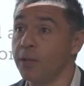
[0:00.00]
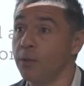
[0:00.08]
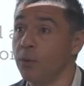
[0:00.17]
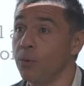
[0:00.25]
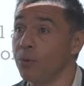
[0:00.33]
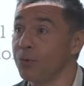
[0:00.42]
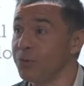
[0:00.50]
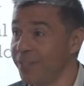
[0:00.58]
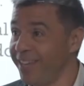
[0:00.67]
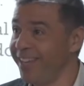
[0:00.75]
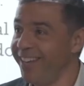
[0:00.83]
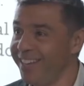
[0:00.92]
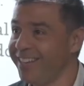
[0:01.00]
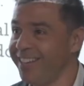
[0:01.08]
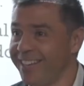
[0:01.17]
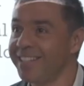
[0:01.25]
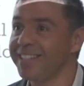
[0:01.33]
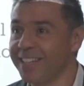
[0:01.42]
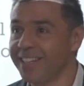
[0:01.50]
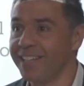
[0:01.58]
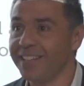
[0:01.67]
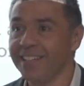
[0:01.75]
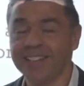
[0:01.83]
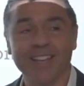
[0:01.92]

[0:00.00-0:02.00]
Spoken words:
laws in Italy